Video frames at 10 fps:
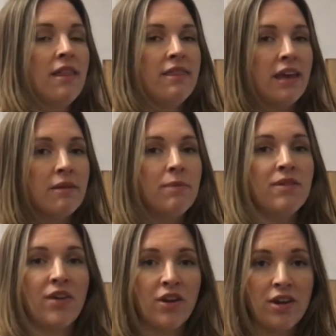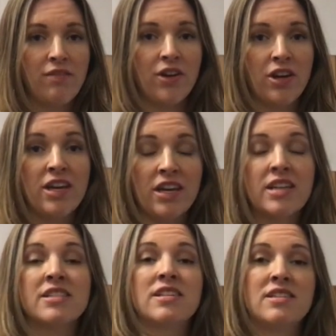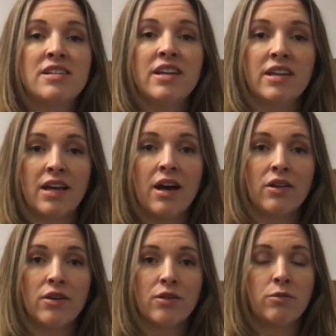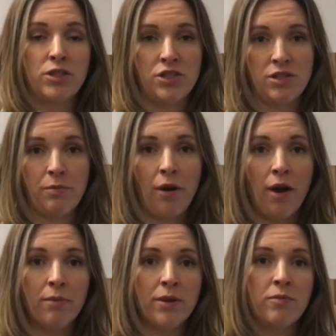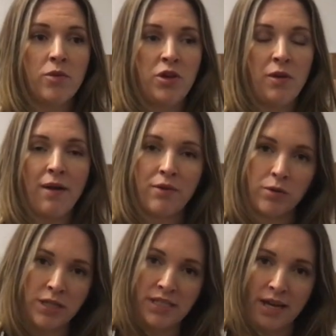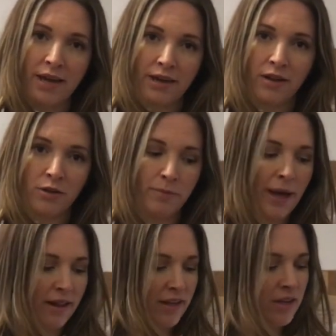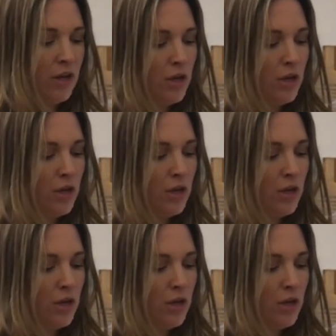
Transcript: they can be very, very inconsistent in color, which is a problem when you have a really tight color palette.